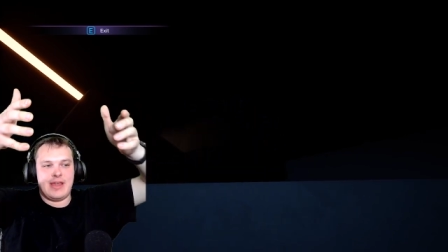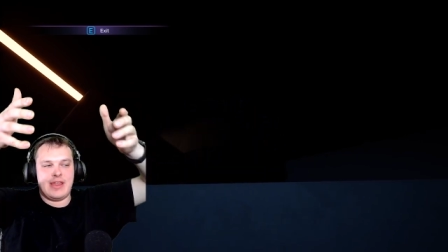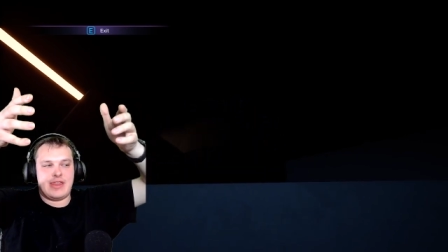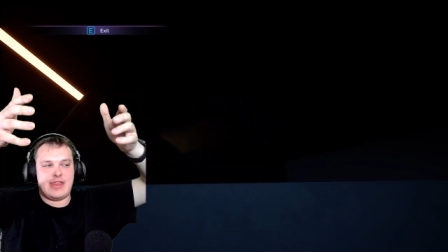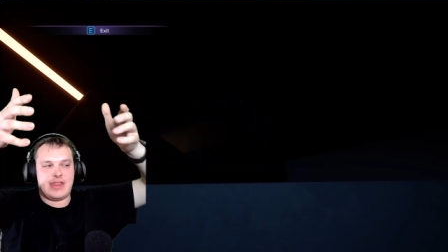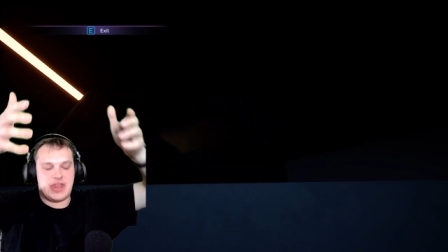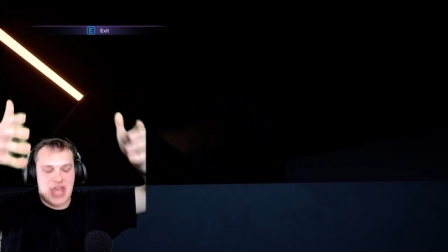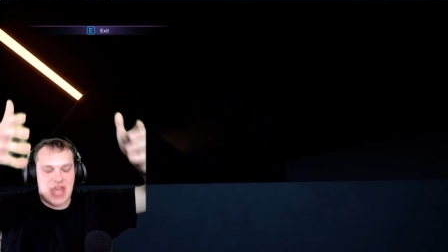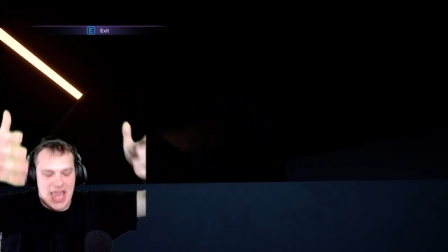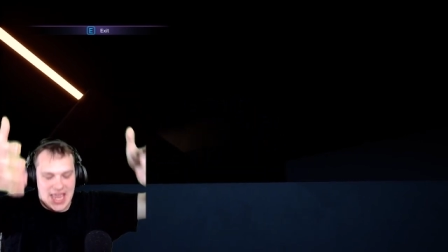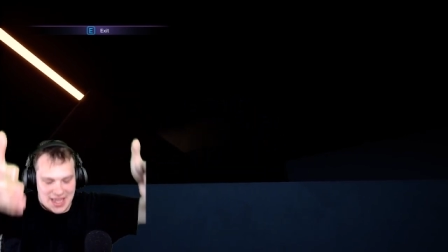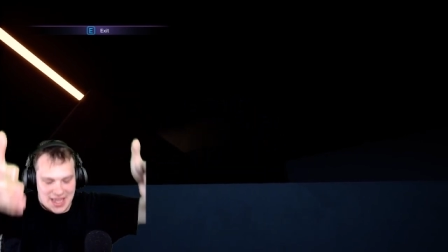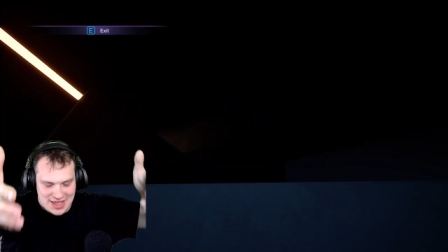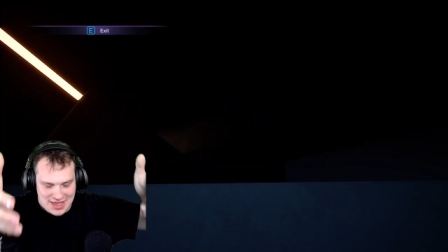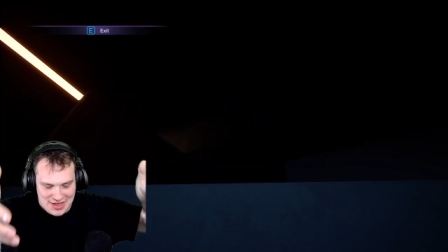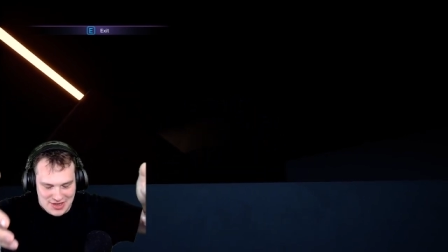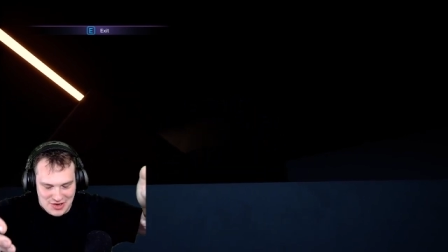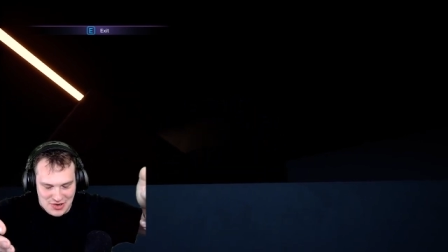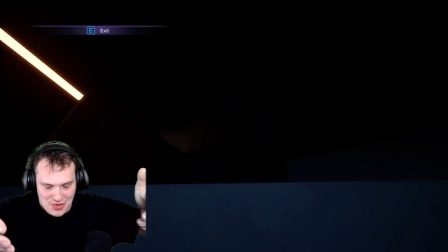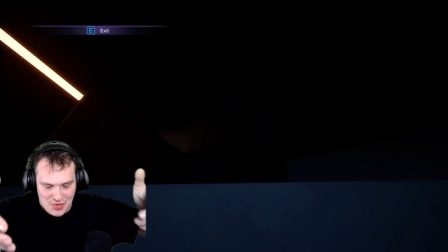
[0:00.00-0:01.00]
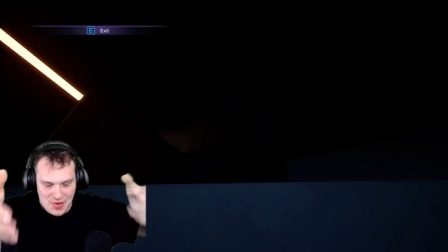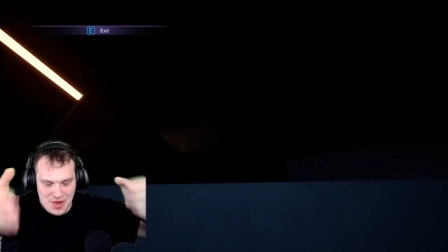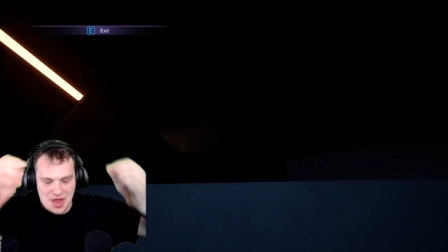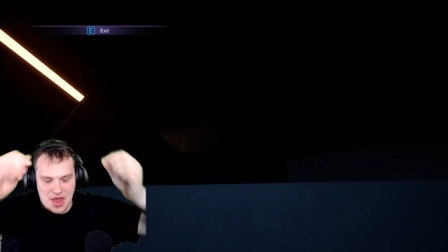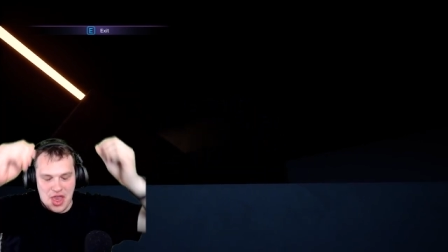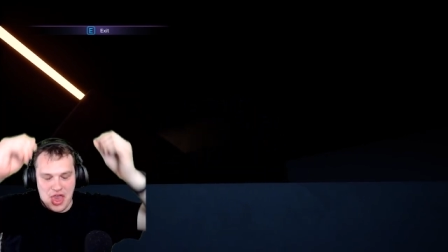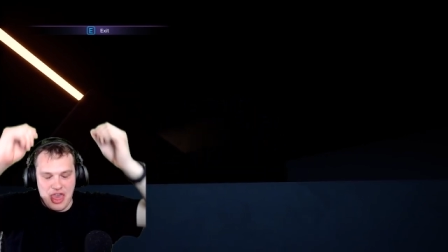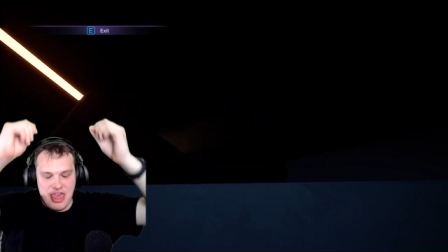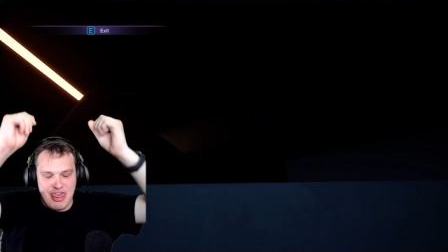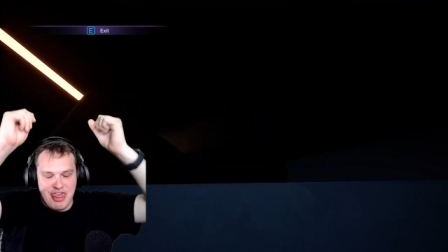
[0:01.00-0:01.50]
thank you,
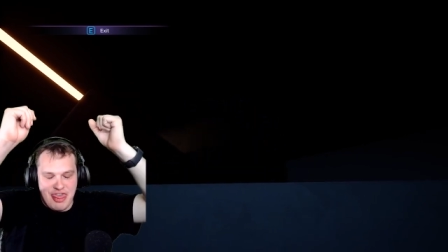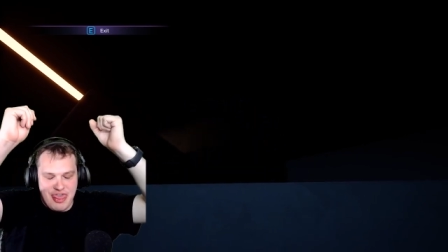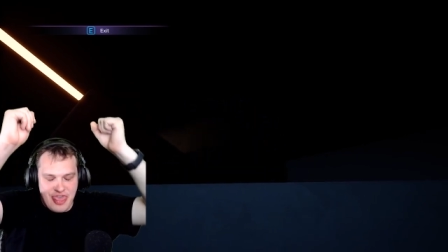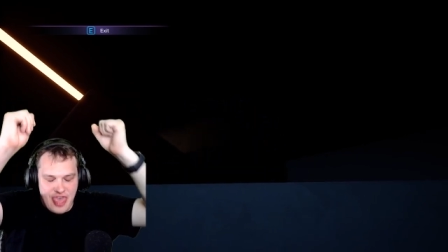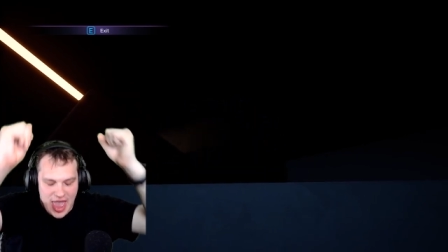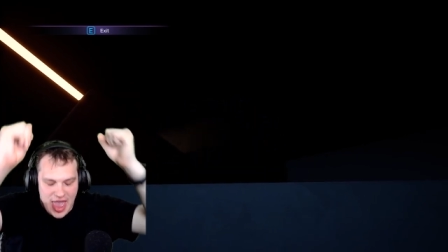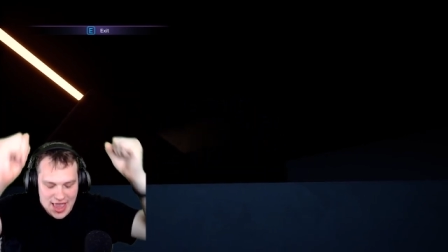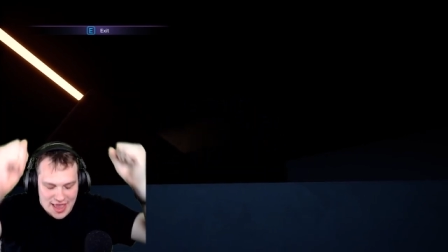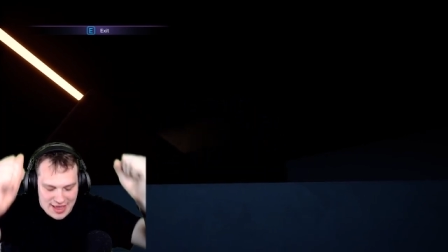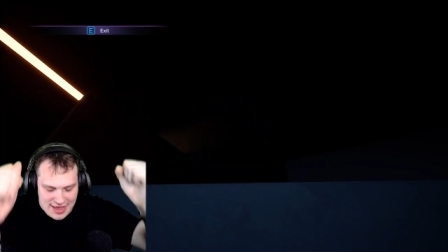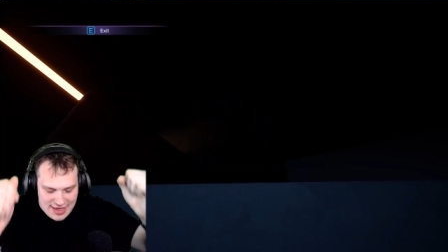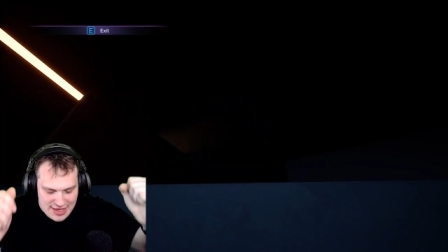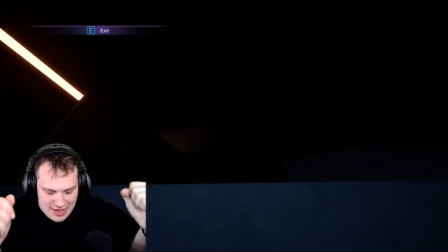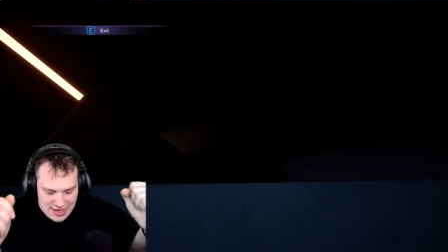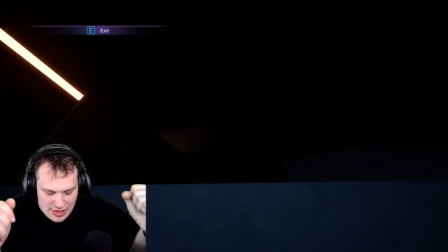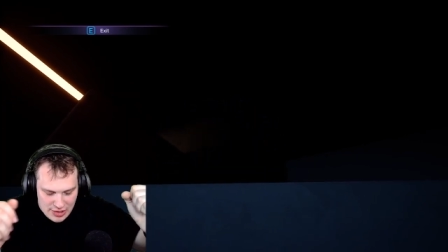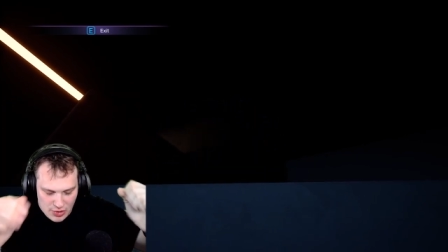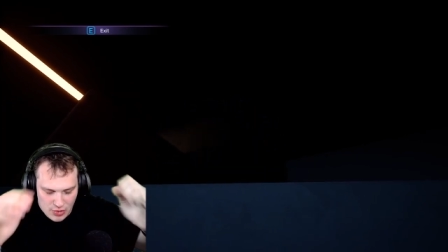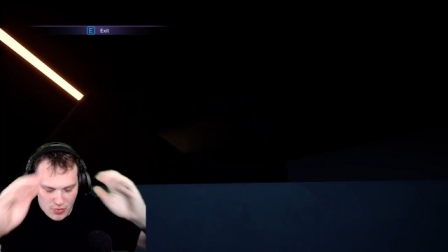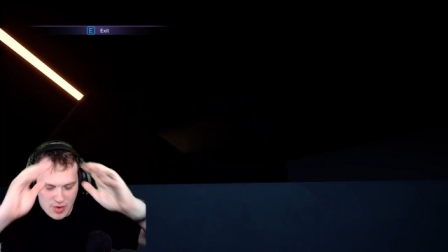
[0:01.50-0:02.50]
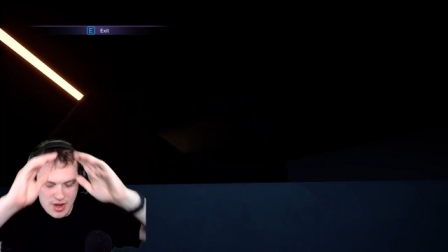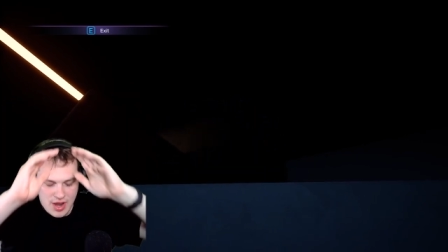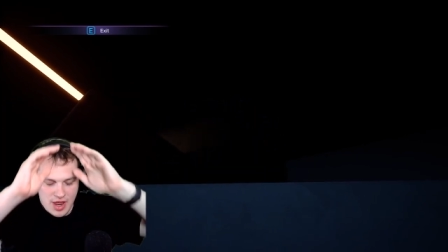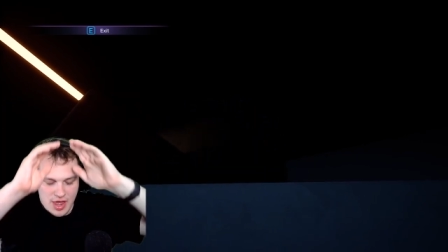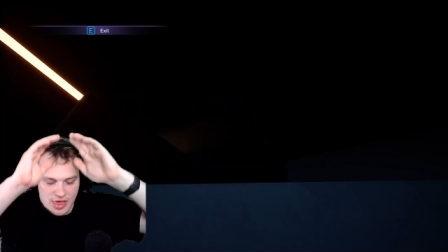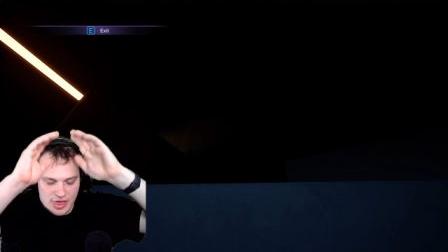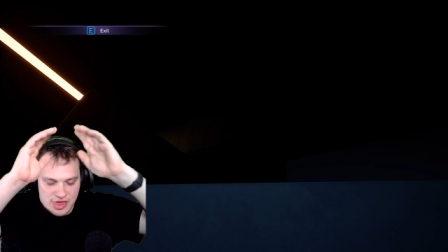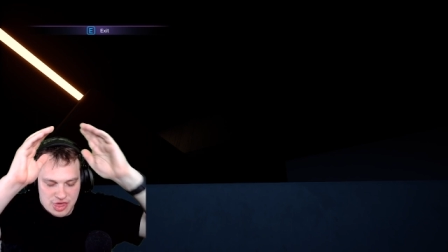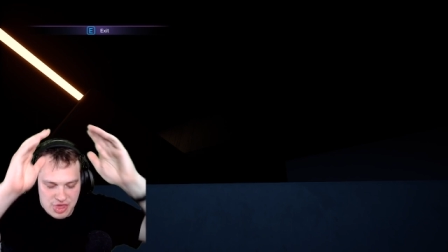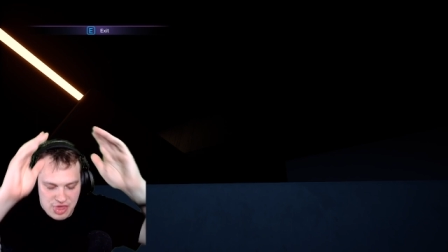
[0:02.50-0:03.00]
thank you,
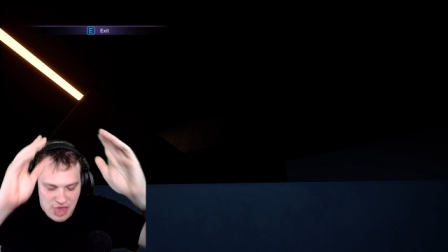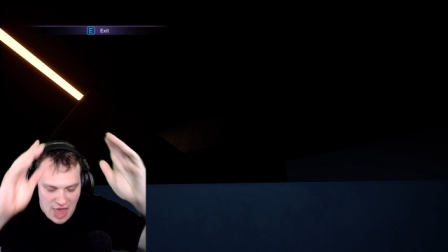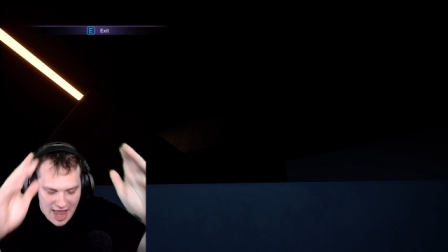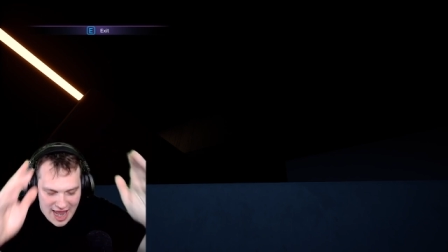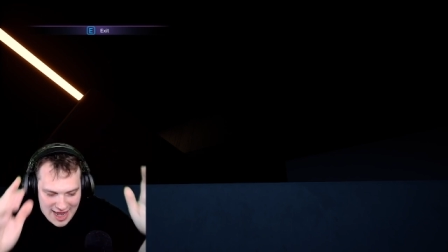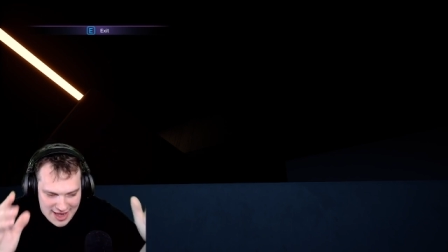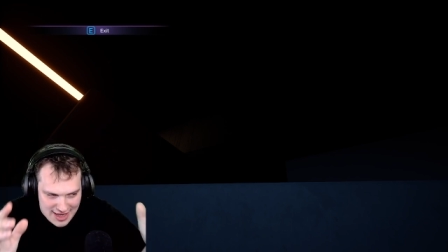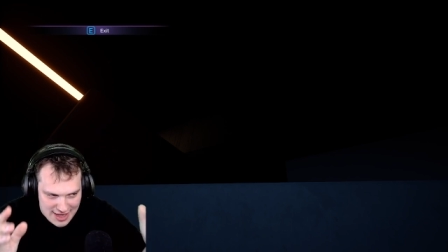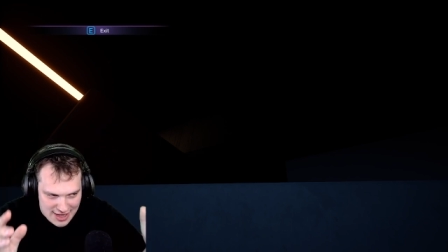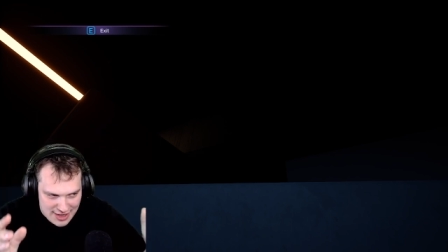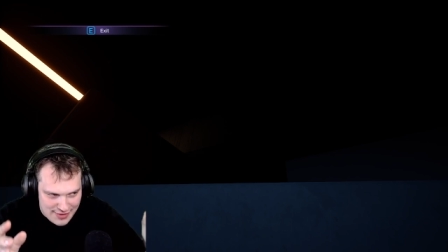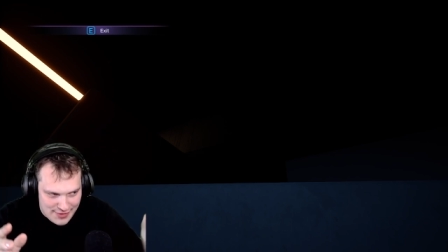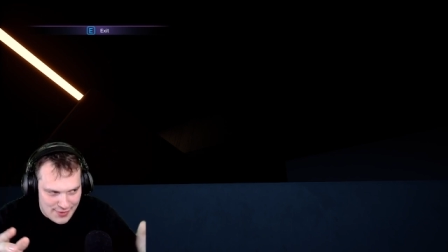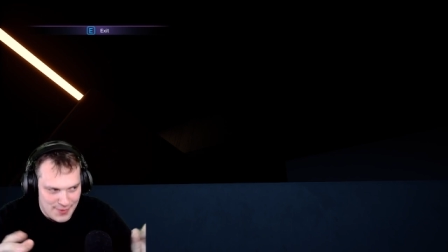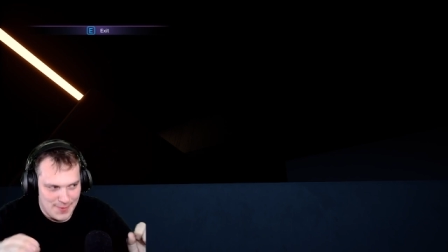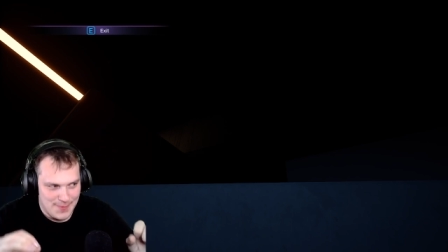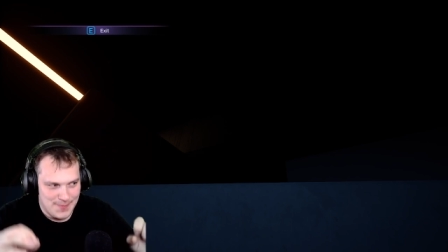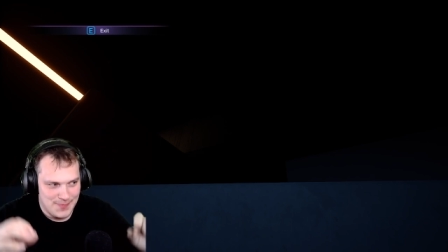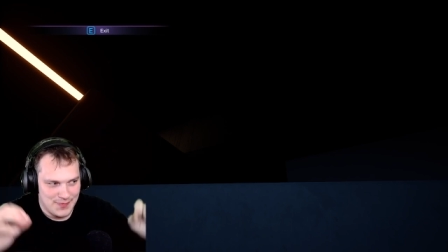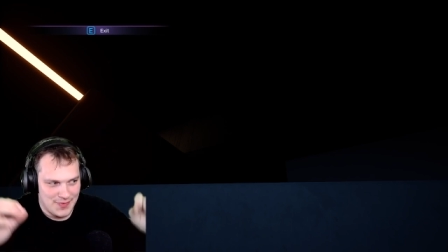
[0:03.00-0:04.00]
thank you.